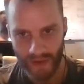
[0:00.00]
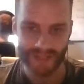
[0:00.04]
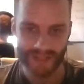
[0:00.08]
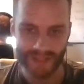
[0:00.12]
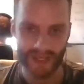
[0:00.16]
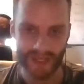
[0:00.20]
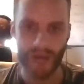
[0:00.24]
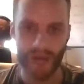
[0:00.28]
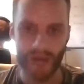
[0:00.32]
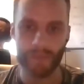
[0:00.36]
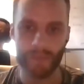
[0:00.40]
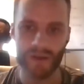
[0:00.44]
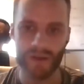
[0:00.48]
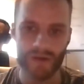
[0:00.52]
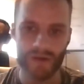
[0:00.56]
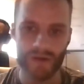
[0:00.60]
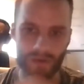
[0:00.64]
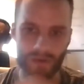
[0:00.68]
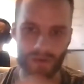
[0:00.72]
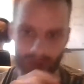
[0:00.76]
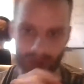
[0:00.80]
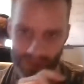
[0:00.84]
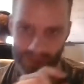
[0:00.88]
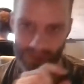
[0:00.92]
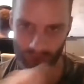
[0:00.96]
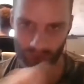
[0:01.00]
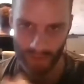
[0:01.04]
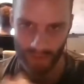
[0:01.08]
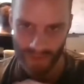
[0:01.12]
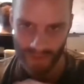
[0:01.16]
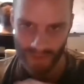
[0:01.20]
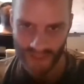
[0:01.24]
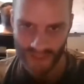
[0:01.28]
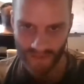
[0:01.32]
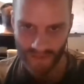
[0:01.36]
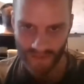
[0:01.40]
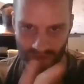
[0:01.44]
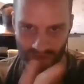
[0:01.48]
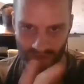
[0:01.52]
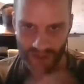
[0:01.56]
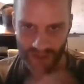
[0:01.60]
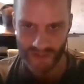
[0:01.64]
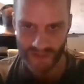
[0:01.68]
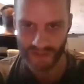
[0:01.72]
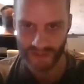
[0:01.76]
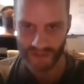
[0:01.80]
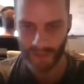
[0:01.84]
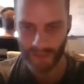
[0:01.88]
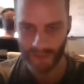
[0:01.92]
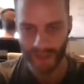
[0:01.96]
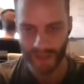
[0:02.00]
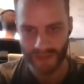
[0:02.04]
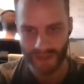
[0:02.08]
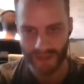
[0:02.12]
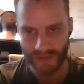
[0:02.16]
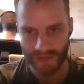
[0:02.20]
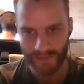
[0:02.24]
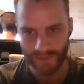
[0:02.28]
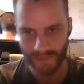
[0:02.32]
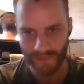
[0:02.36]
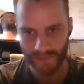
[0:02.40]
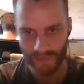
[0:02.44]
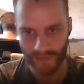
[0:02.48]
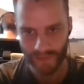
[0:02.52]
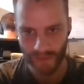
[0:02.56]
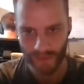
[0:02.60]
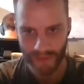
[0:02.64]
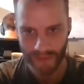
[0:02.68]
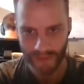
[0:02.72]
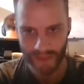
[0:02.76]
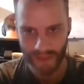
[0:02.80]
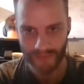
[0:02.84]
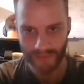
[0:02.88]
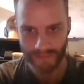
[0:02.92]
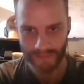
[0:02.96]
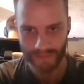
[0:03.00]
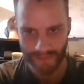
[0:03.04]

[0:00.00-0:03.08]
as the operator, of course, the 1% fee is spent from the